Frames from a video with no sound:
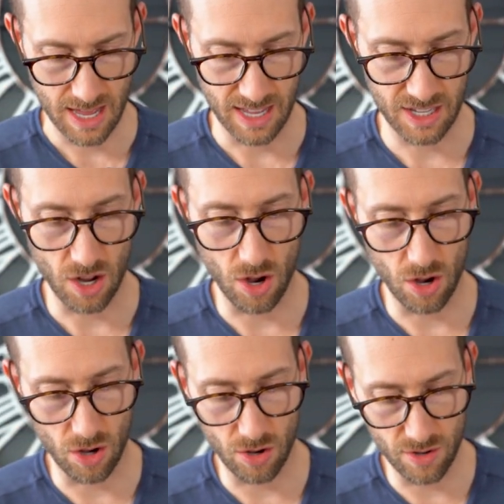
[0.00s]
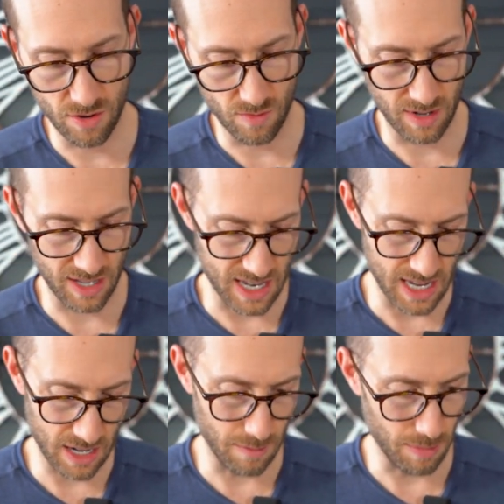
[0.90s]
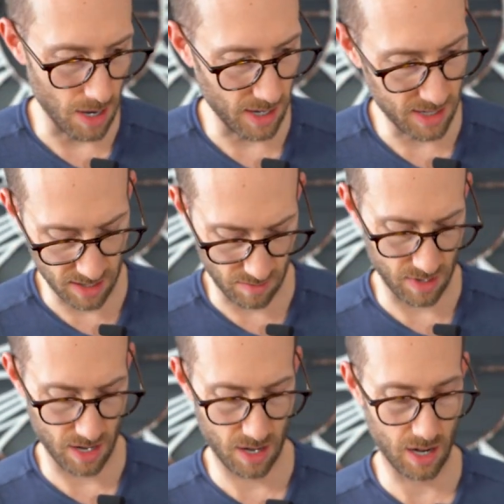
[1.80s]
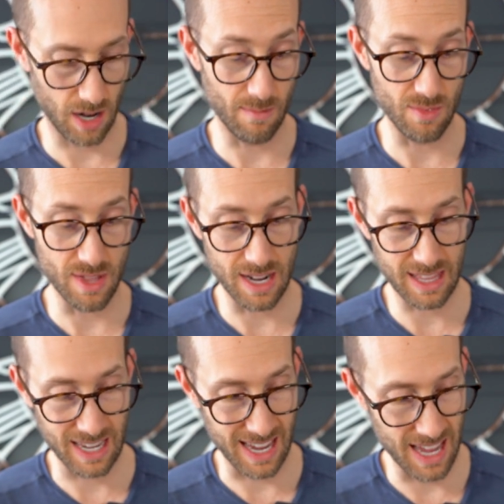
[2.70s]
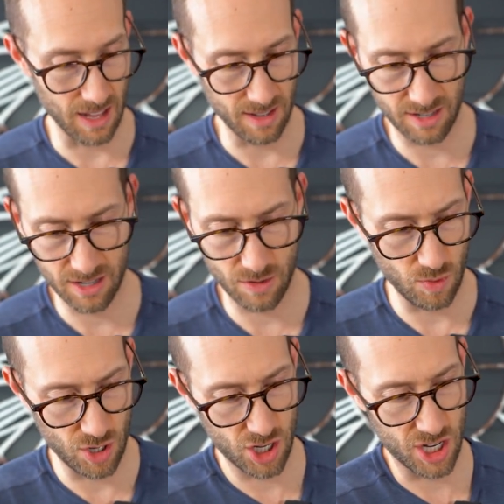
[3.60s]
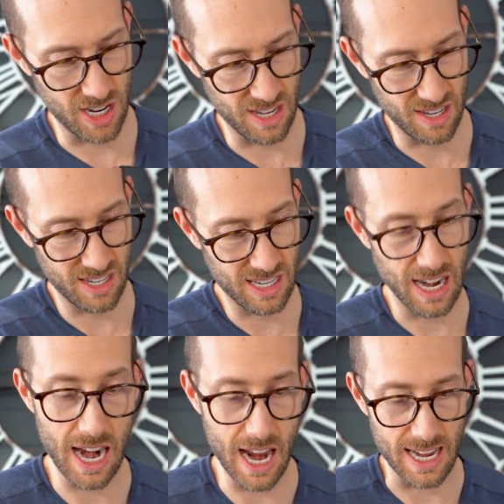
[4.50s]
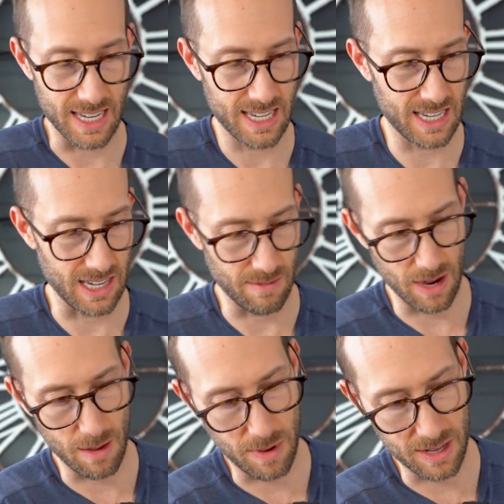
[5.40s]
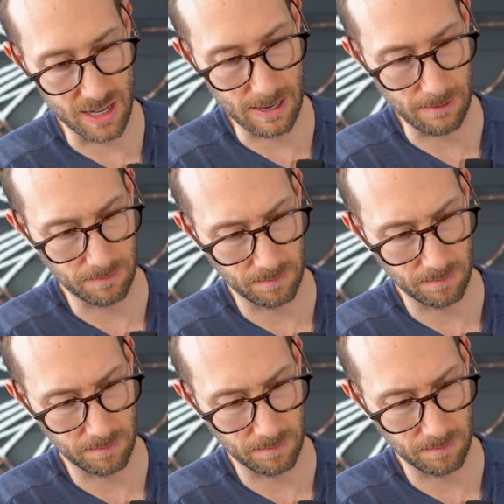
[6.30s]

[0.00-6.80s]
That's all you really need in the box. It doesn't really come with anything else, which is nice in my opinion.